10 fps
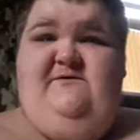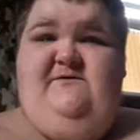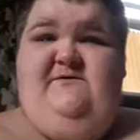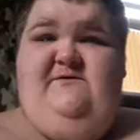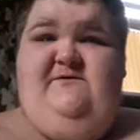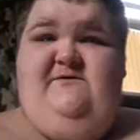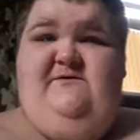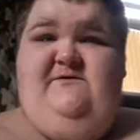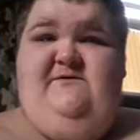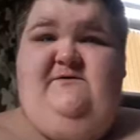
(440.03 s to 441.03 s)

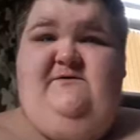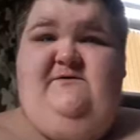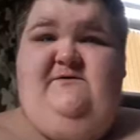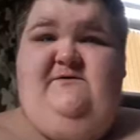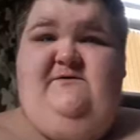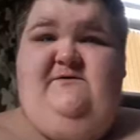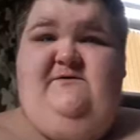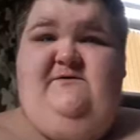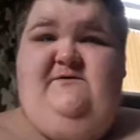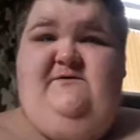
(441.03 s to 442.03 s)

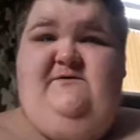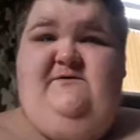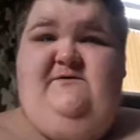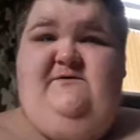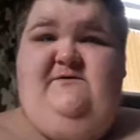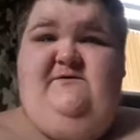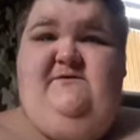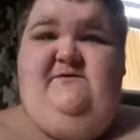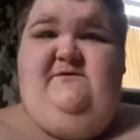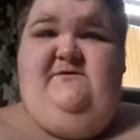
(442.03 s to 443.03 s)

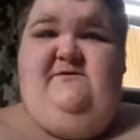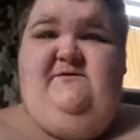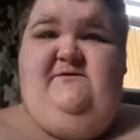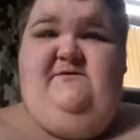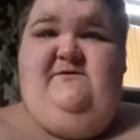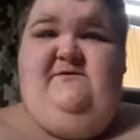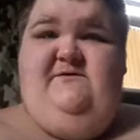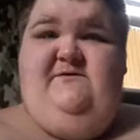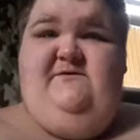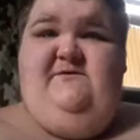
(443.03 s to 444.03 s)

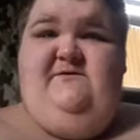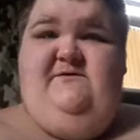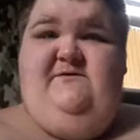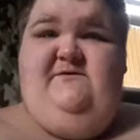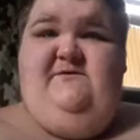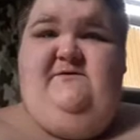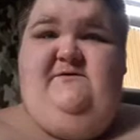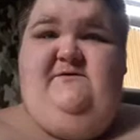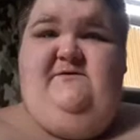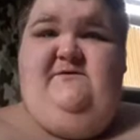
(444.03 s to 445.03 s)

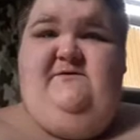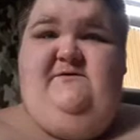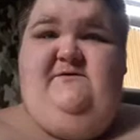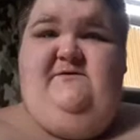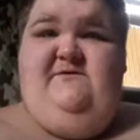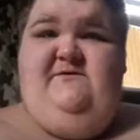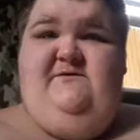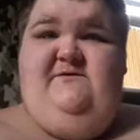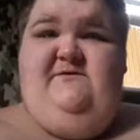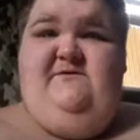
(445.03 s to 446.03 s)
No words are spoken by the person on screen.